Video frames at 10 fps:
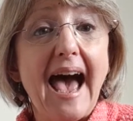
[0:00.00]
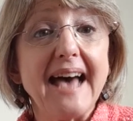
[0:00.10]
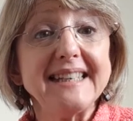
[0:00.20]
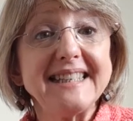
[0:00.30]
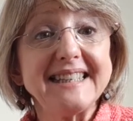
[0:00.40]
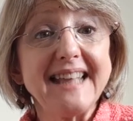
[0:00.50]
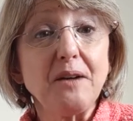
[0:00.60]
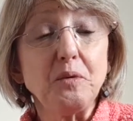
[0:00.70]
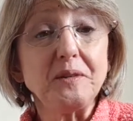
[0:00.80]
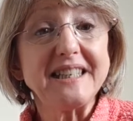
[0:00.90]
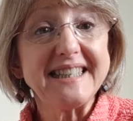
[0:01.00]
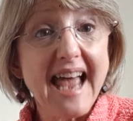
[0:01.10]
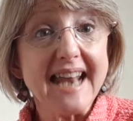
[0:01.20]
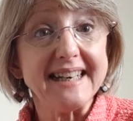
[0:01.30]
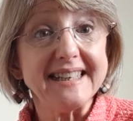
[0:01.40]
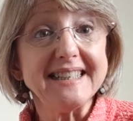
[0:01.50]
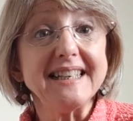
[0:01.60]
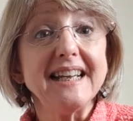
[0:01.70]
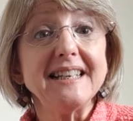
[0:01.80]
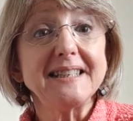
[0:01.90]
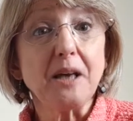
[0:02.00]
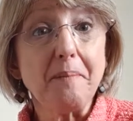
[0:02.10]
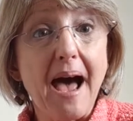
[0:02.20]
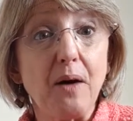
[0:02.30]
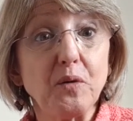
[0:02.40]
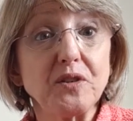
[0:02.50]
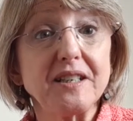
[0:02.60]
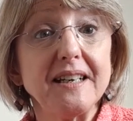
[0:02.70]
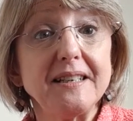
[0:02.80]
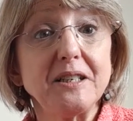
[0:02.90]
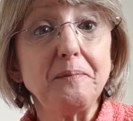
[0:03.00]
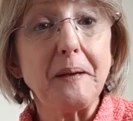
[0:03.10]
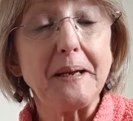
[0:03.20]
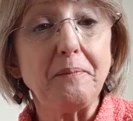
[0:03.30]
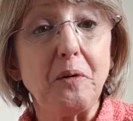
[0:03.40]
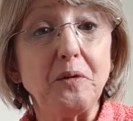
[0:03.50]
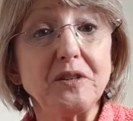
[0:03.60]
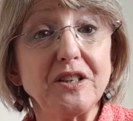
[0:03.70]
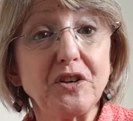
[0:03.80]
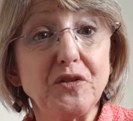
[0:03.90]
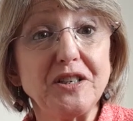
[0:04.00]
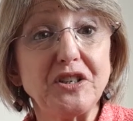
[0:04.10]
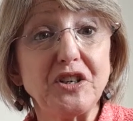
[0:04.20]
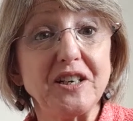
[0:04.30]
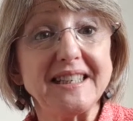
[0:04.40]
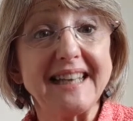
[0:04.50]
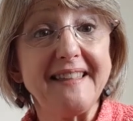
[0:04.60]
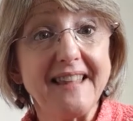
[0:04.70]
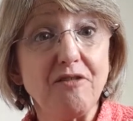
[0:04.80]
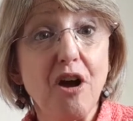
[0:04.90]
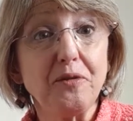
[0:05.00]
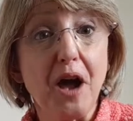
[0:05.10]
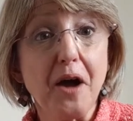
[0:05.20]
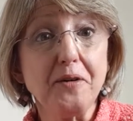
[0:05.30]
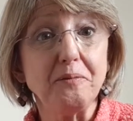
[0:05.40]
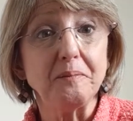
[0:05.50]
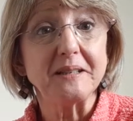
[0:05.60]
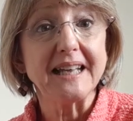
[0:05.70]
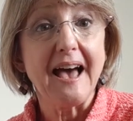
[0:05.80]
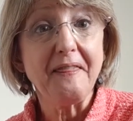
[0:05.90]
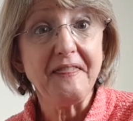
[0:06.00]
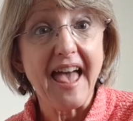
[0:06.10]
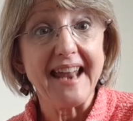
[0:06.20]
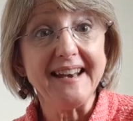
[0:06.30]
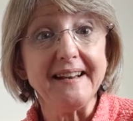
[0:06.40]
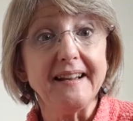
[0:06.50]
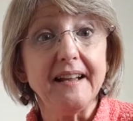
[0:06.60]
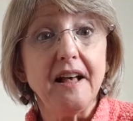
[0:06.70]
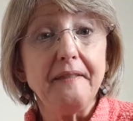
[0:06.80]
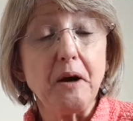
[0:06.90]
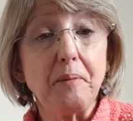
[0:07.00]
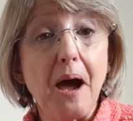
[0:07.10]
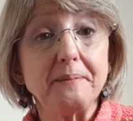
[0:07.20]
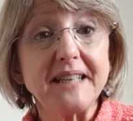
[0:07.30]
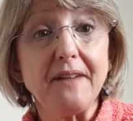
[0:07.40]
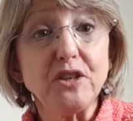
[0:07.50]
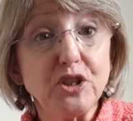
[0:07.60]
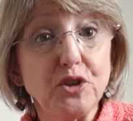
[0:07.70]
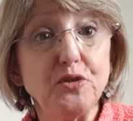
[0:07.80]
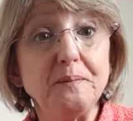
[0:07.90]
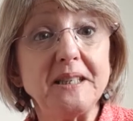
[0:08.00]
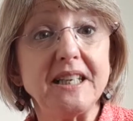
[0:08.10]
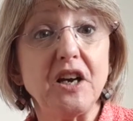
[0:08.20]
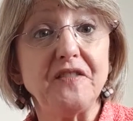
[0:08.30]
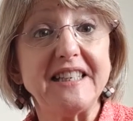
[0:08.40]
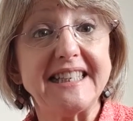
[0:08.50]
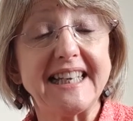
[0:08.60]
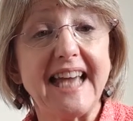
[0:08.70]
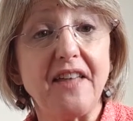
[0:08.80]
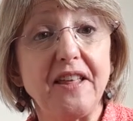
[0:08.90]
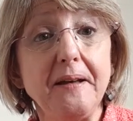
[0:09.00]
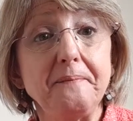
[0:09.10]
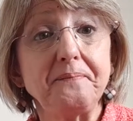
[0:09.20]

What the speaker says: And they will send some out to people, to the Christians in their own homes. And then they'll perhaps have a Zoom service together,